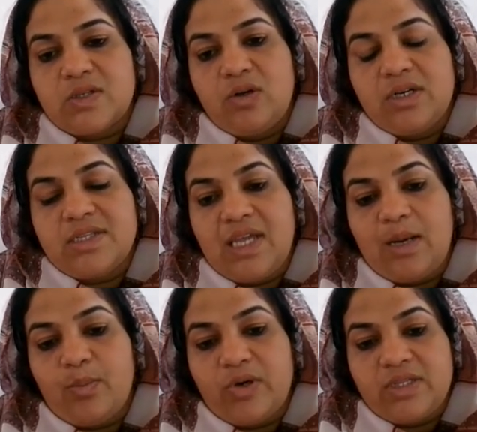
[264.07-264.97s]
called as
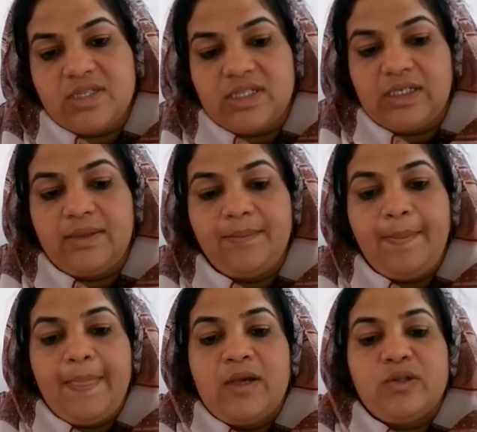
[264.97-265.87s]
endpoint Z.
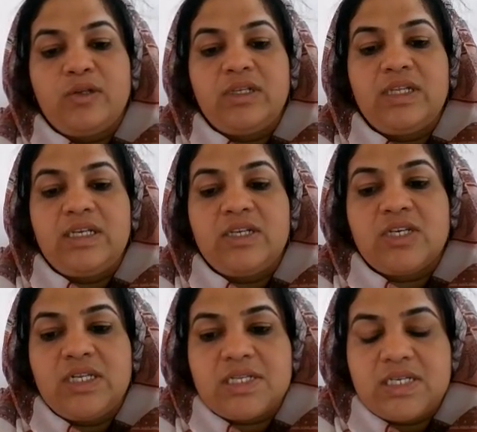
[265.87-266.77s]
So in the
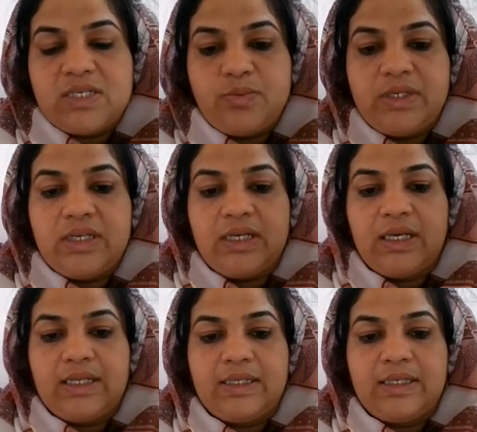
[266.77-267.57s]
initial stage, we